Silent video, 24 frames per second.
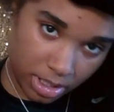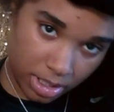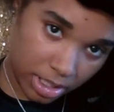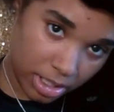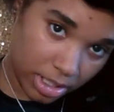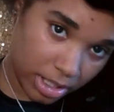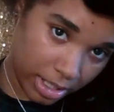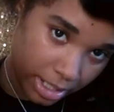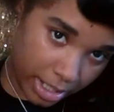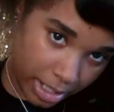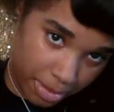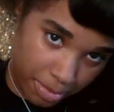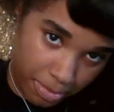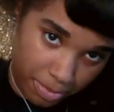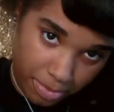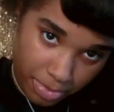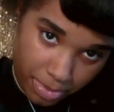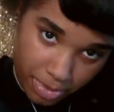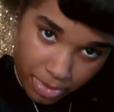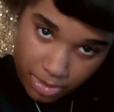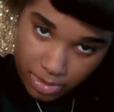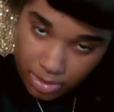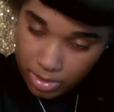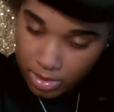Clamp.
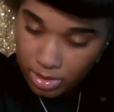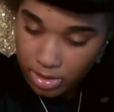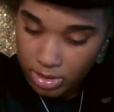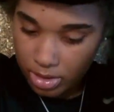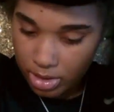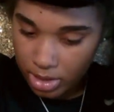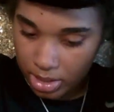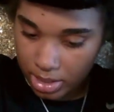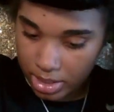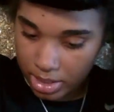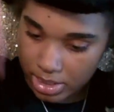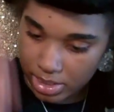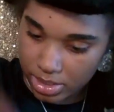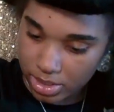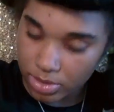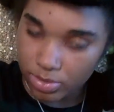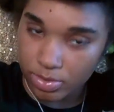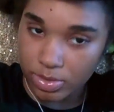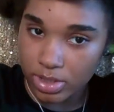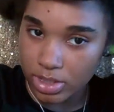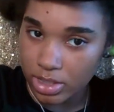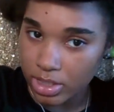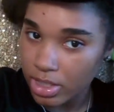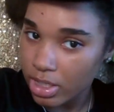And this
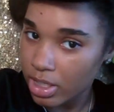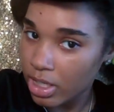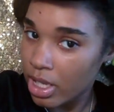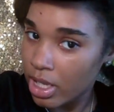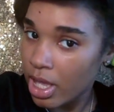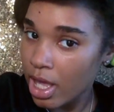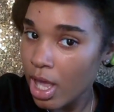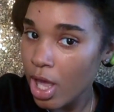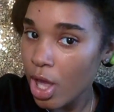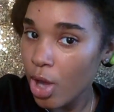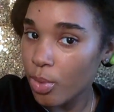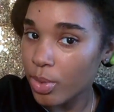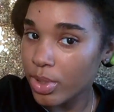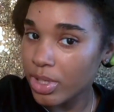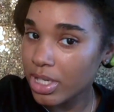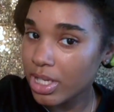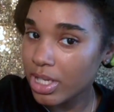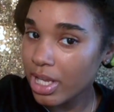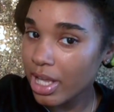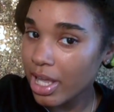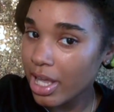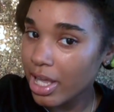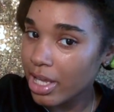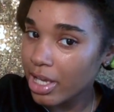usually, when you
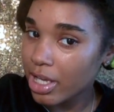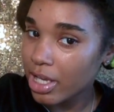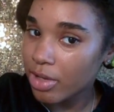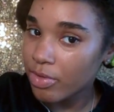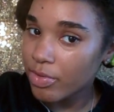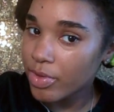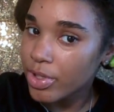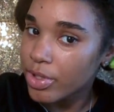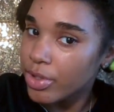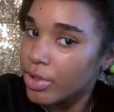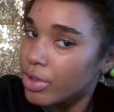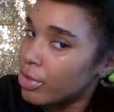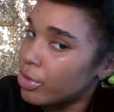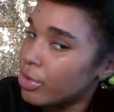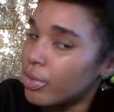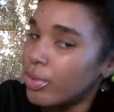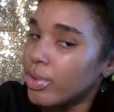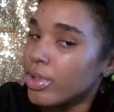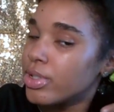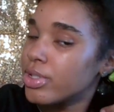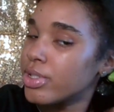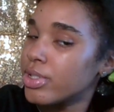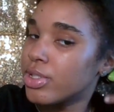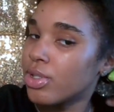get a hang of it, you're going to do
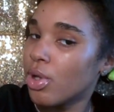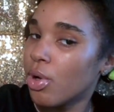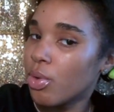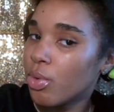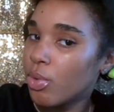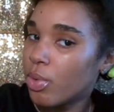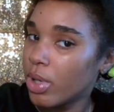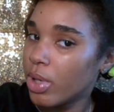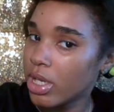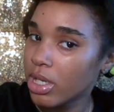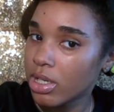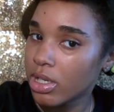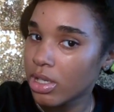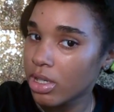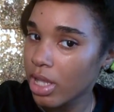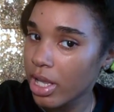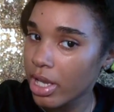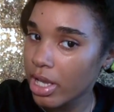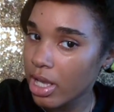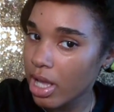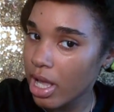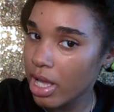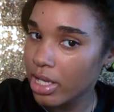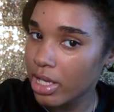it so quick.
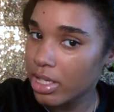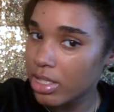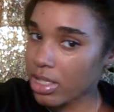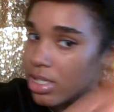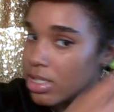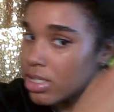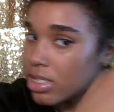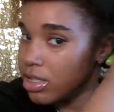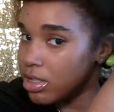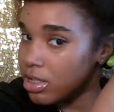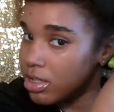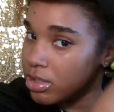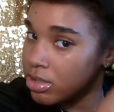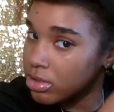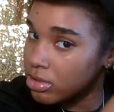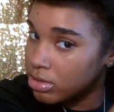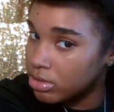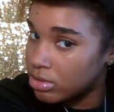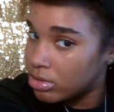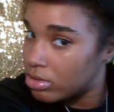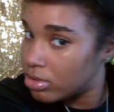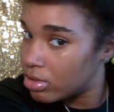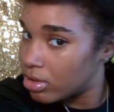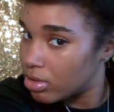Like, I get this done
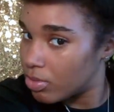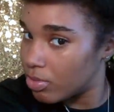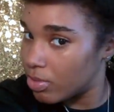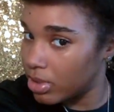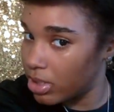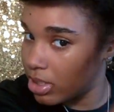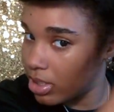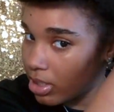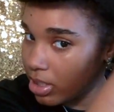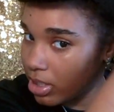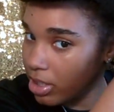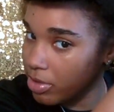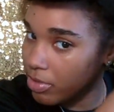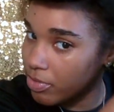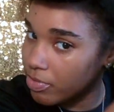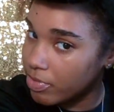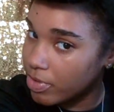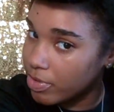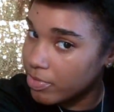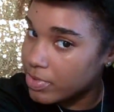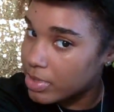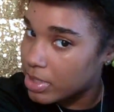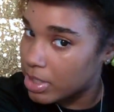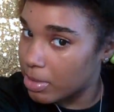within like
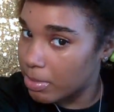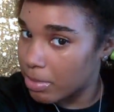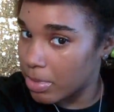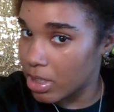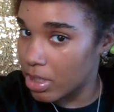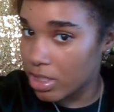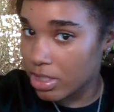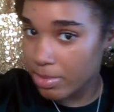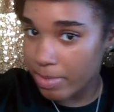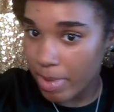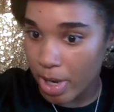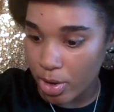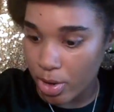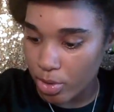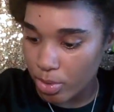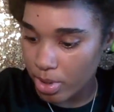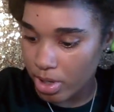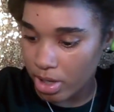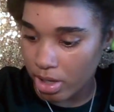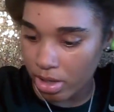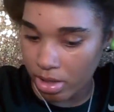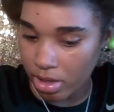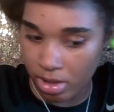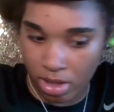15 minutes, my whole
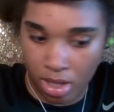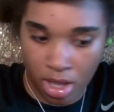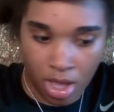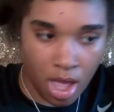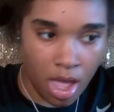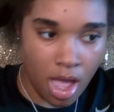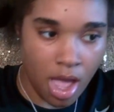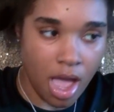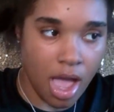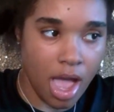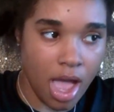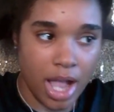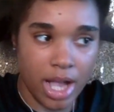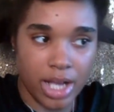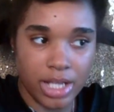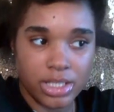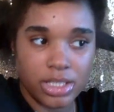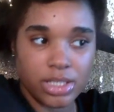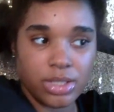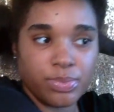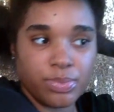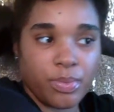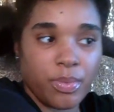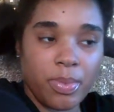head.
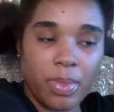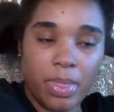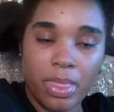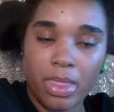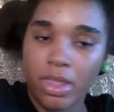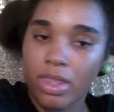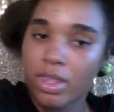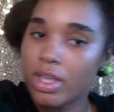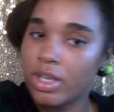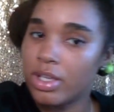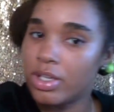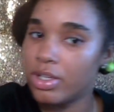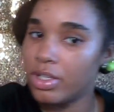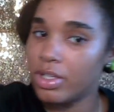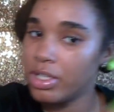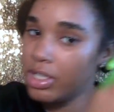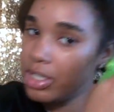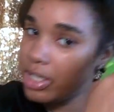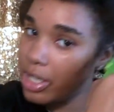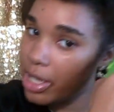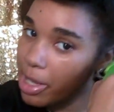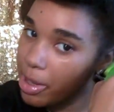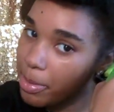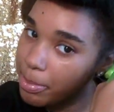Then you're going to
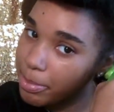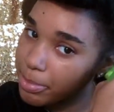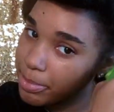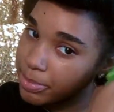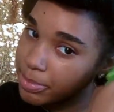damp.